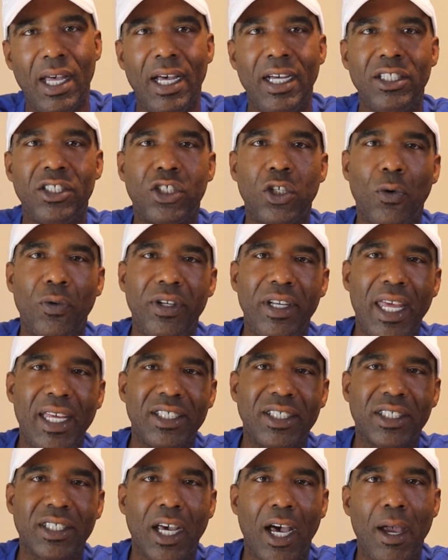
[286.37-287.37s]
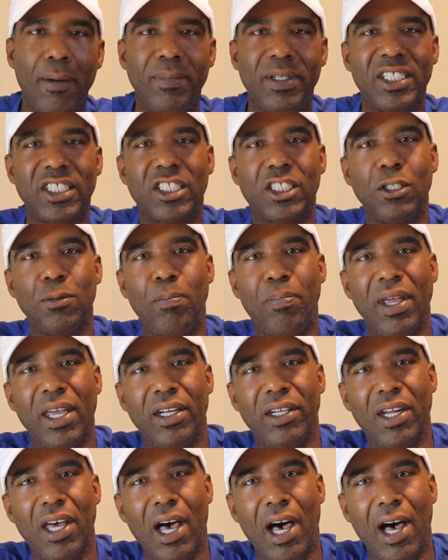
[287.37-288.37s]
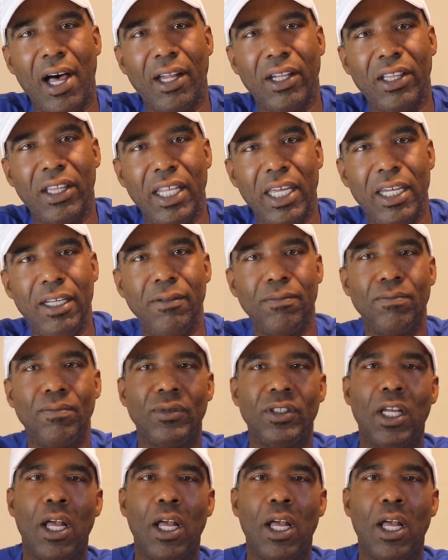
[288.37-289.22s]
Until next time, this has been Ali.